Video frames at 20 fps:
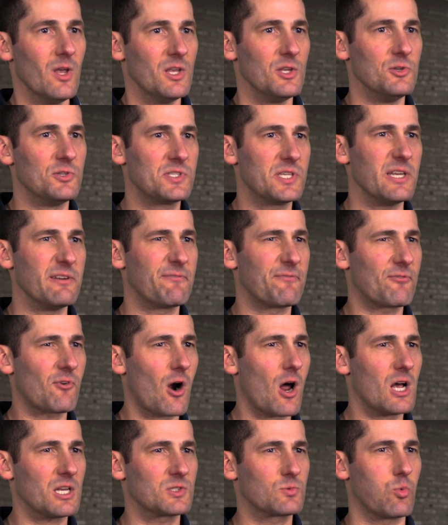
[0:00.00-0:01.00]
you see
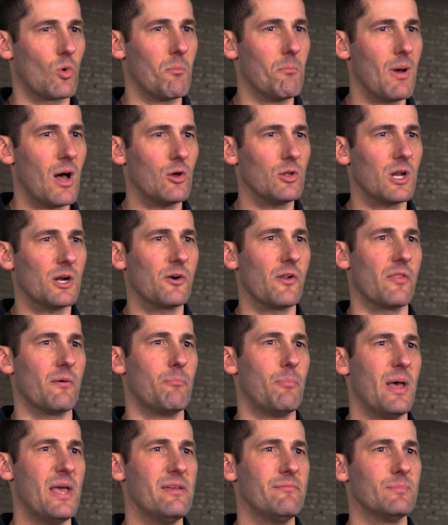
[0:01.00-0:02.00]
frost will melt under the
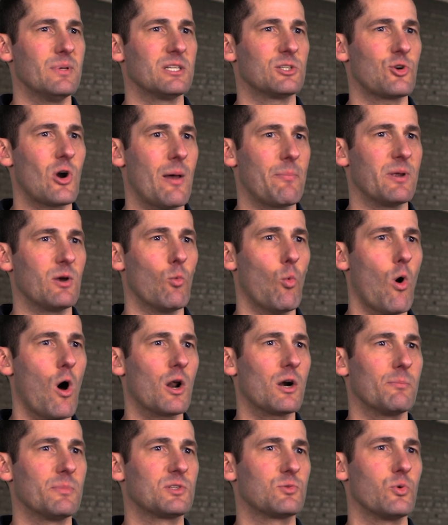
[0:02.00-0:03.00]
pavement, trapping
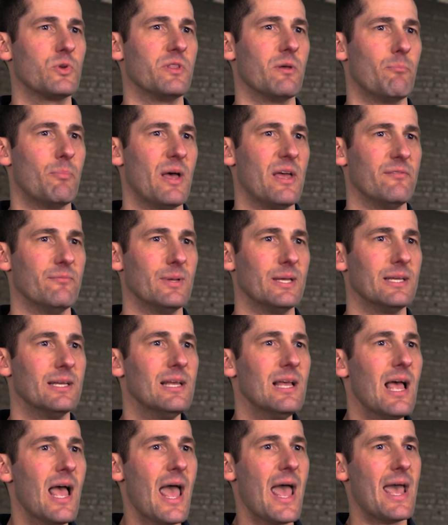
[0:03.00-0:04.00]
water between the pavement
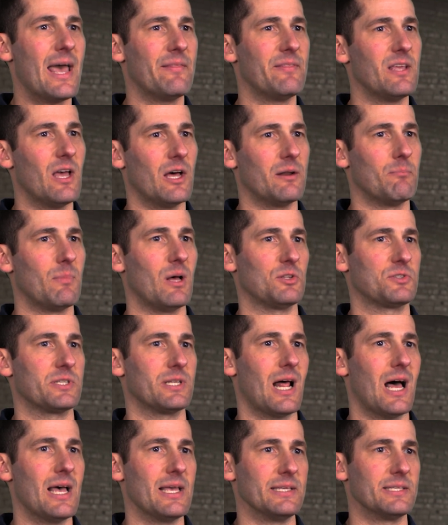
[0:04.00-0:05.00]
and the unmelted
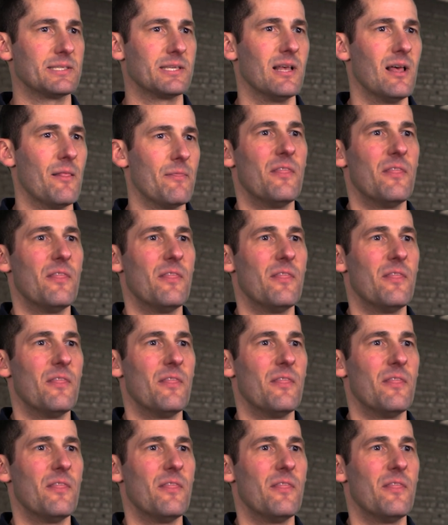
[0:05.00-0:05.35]
ice.